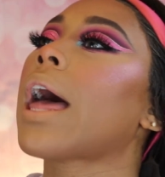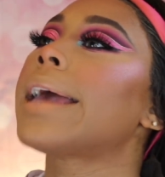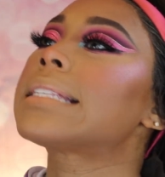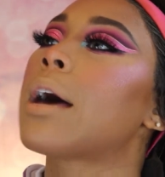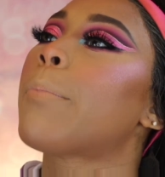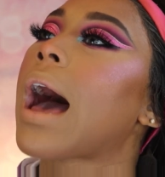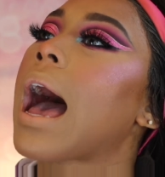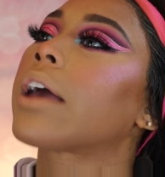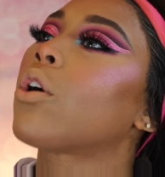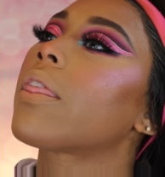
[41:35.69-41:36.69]
like to
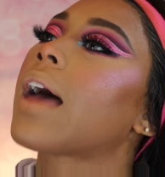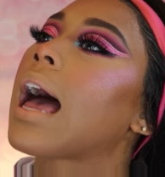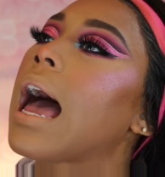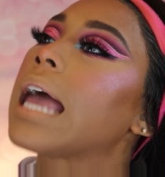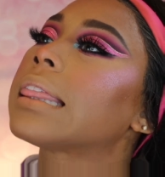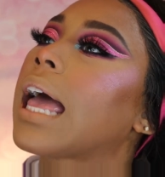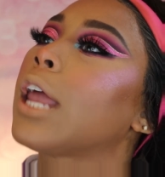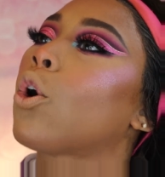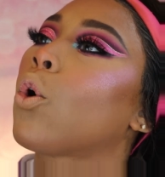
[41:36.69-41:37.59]
pile the highlight